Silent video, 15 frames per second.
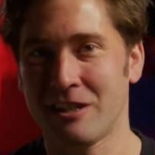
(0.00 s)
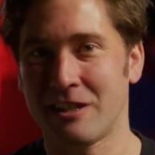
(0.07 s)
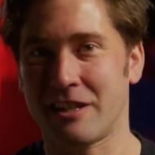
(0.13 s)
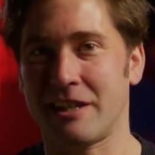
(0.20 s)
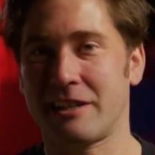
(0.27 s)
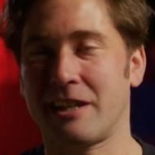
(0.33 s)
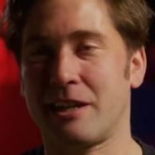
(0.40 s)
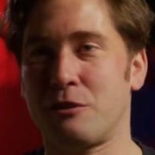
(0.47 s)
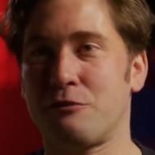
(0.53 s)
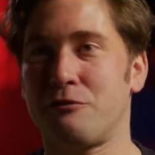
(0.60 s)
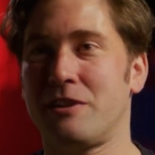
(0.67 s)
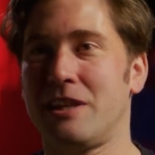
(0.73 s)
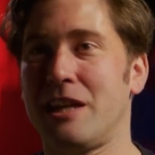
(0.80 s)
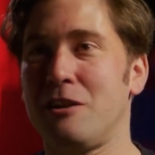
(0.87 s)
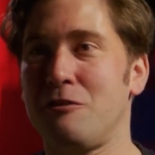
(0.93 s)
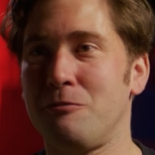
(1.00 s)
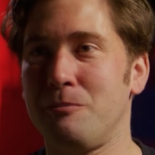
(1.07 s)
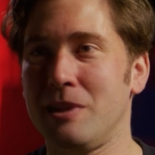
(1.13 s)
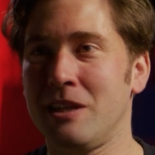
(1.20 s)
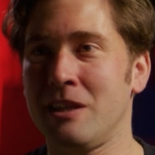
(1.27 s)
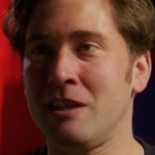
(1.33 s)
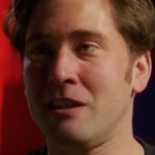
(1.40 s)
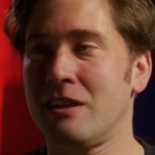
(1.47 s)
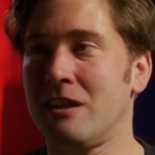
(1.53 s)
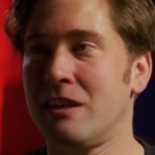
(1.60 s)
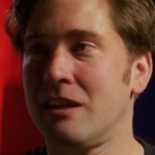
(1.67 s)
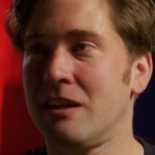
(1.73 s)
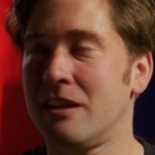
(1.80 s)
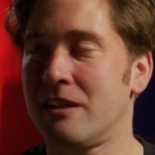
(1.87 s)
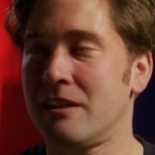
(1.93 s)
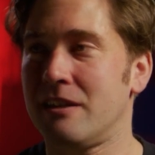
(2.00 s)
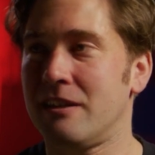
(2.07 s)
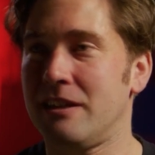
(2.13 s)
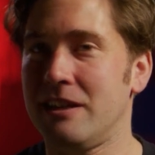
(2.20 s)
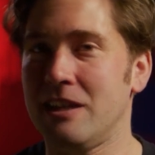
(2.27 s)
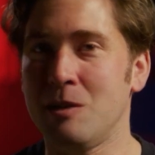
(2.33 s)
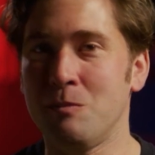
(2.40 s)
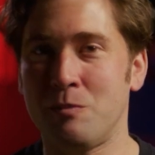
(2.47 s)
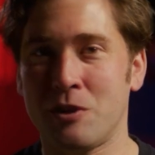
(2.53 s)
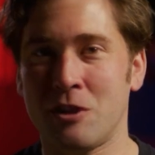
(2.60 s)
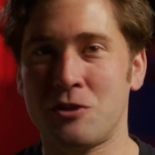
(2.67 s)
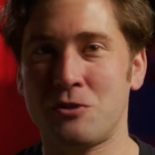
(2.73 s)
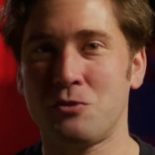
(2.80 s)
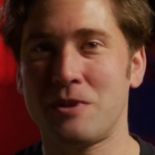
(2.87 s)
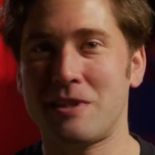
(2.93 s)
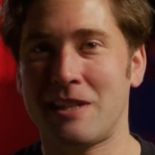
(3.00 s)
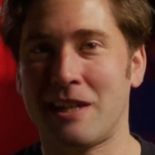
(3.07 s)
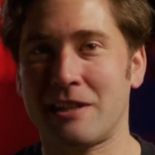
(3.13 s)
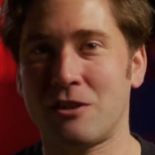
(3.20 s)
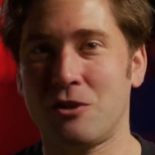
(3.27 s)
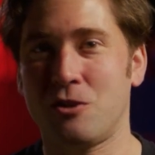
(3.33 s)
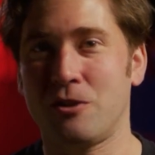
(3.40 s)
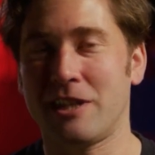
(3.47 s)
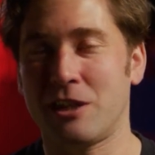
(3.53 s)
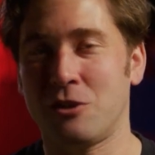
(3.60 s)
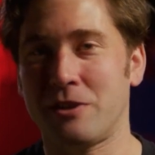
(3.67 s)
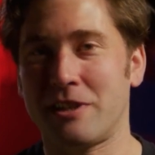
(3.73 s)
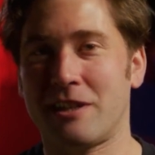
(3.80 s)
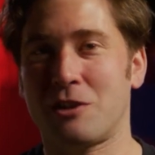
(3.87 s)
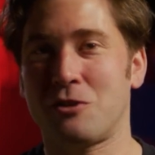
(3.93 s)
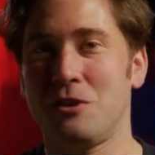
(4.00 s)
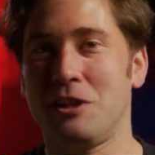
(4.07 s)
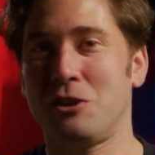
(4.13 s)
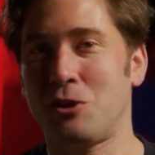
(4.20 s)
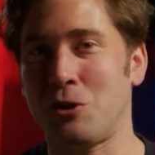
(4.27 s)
and that kind of gave me the impulse to start going out and actually